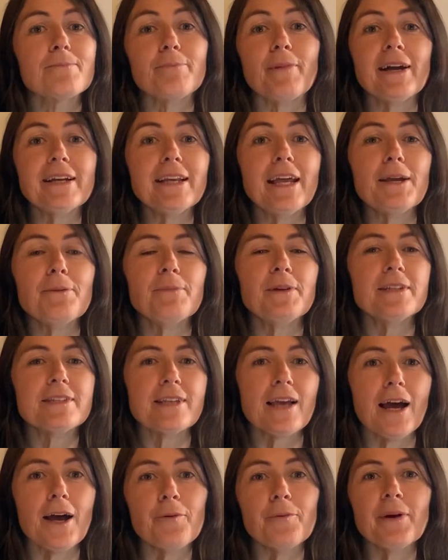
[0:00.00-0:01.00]
My name is
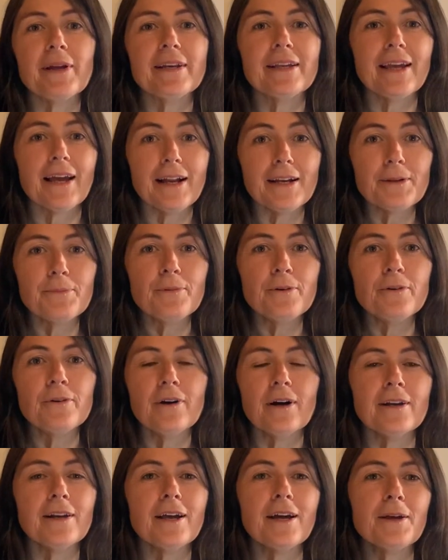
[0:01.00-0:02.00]
Awen Gallimore
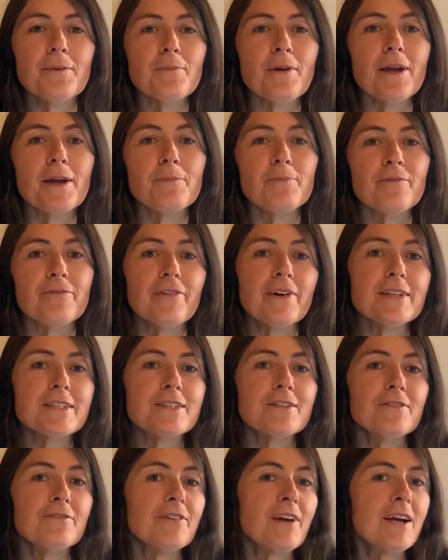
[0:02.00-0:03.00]
and I'm a
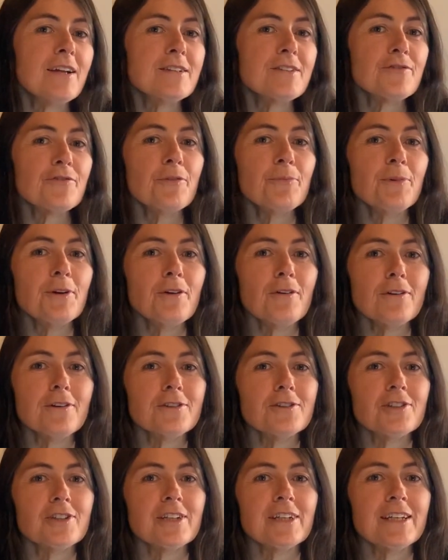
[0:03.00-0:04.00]
Professor of Cancer
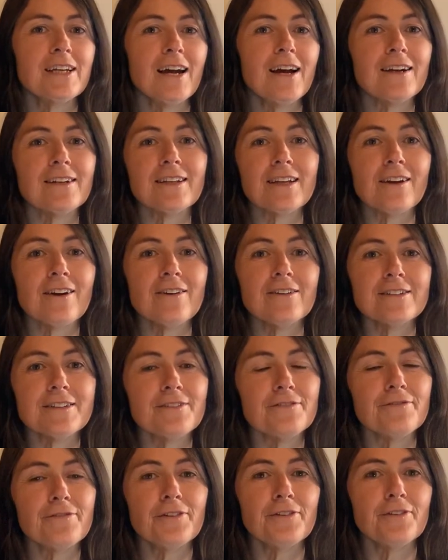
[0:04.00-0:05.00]
Immunology at Cardiff
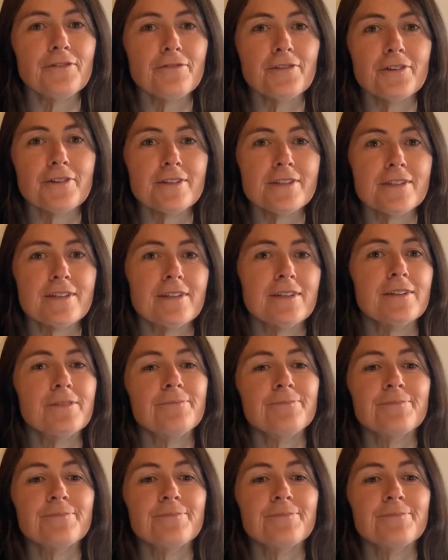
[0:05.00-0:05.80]
University.